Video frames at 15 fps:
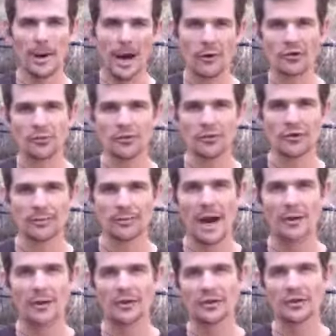
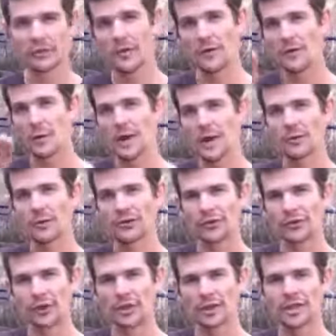Paris-Brest-Paris, in 51 hours
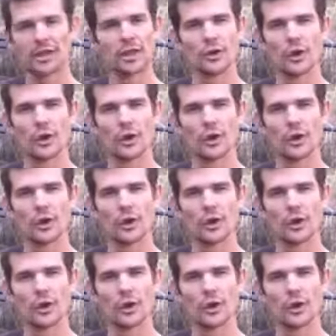30,